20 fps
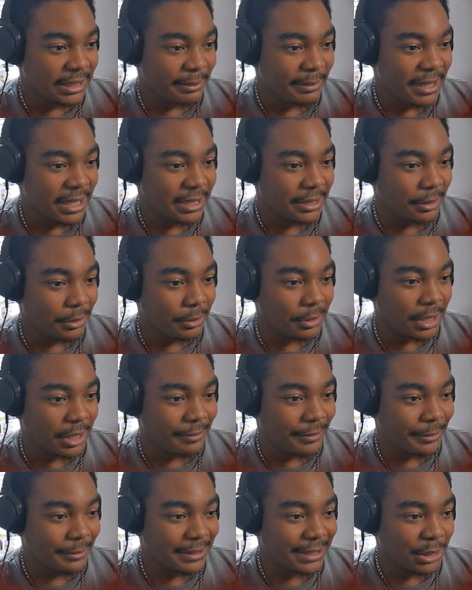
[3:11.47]
Manhole
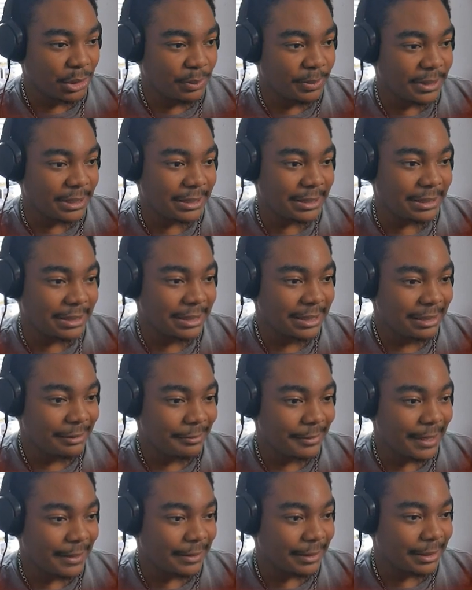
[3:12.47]
cover is open.
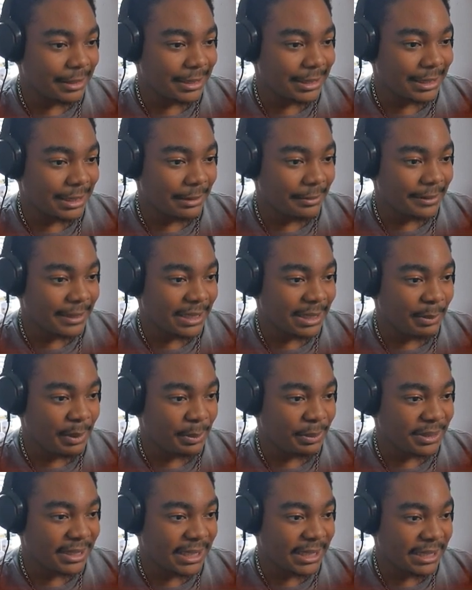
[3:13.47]
We have to listen to everything the
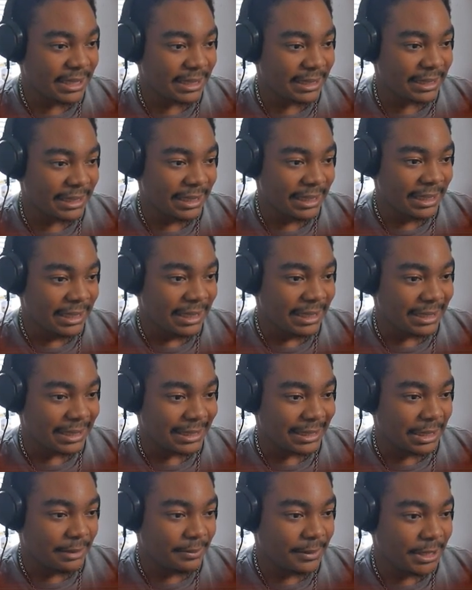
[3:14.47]
people say. It's a
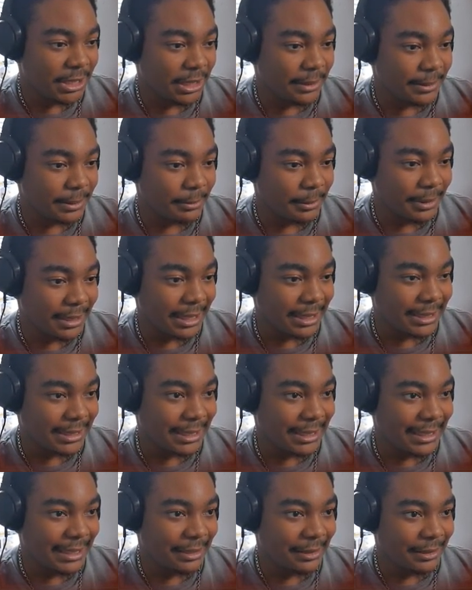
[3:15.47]
tough job to work at
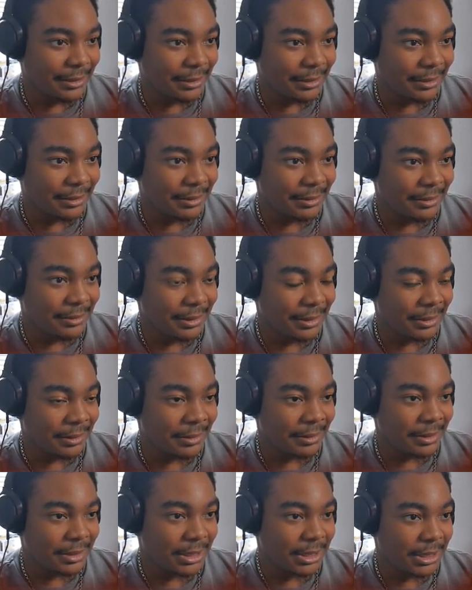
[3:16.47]
City Hall. Oh,
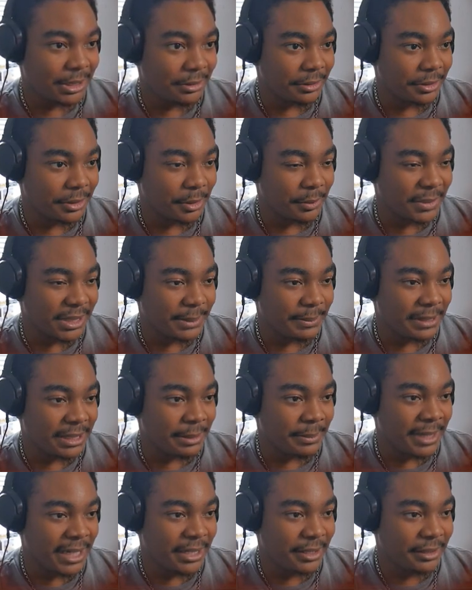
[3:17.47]
so you must be your
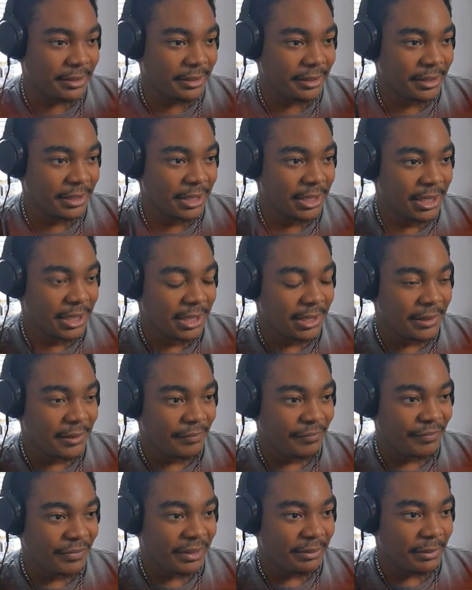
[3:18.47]
mayor?
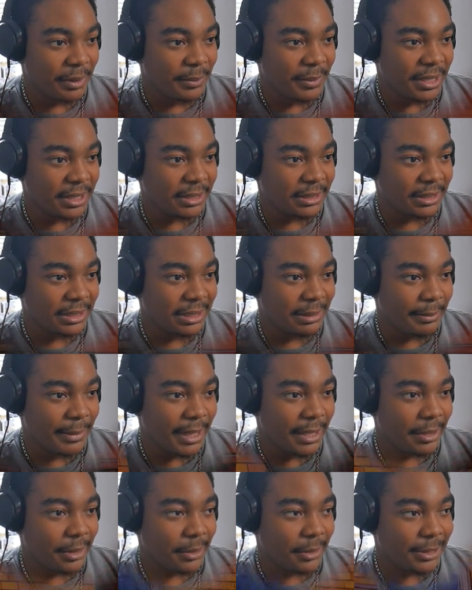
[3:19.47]
A bit.
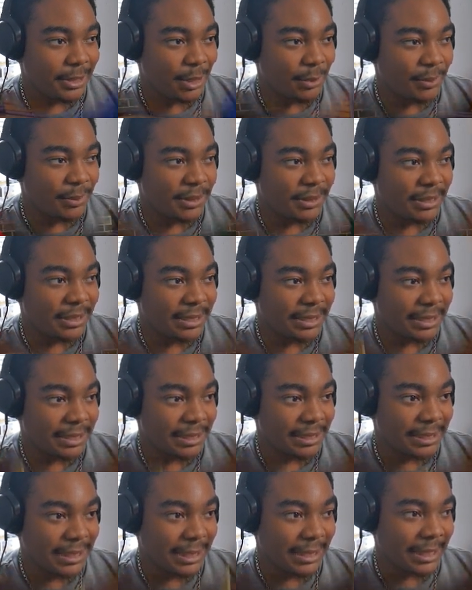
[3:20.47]
Manhole's open. Say